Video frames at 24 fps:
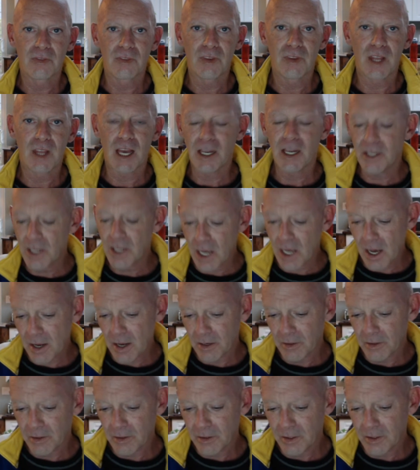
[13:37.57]
And
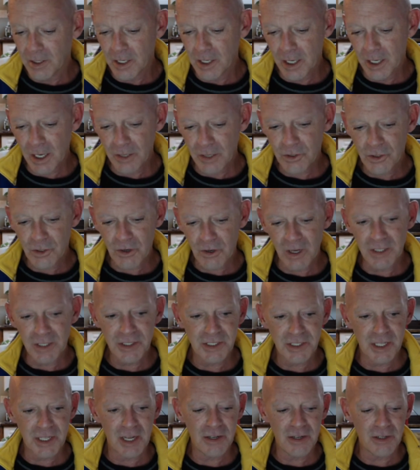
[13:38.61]
yet he had
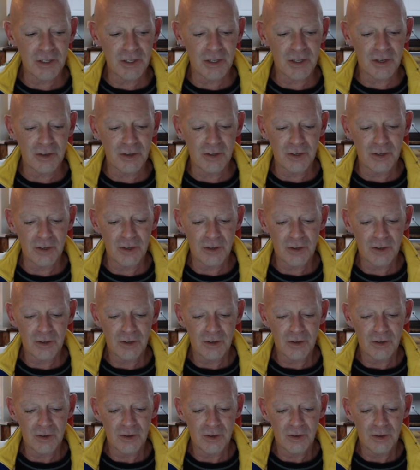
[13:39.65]
transcended
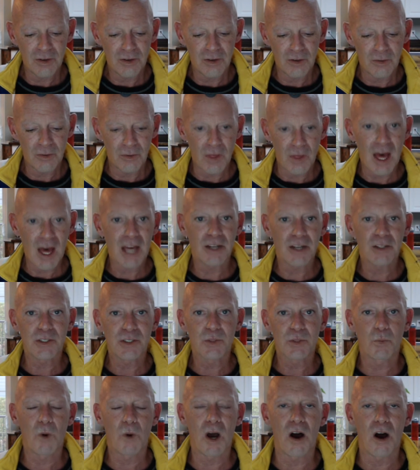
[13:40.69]
that as
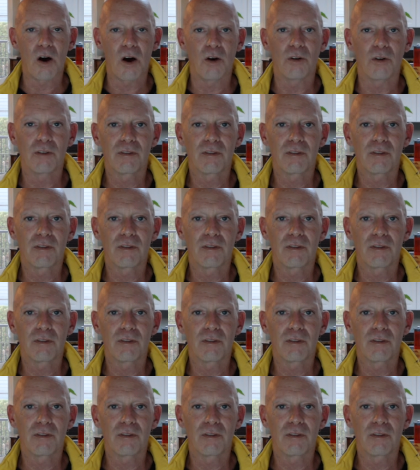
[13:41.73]
well.